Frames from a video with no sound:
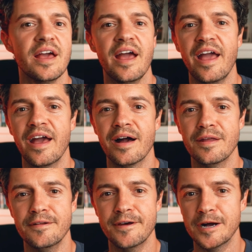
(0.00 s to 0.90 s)

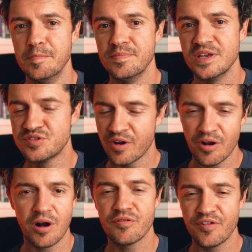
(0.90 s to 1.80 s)
And uh, it's very
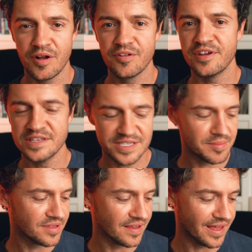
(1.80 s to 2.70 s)
heartfelt and
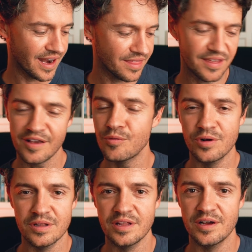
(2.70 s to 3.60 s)
something that I think
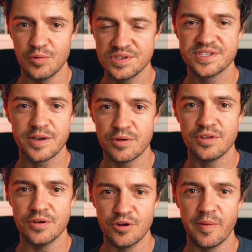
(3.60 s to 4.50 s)
will, uh, will stick with
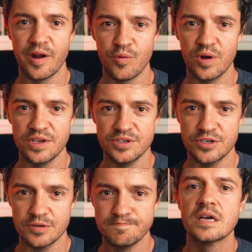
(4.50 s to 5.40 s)
you no matter what you do.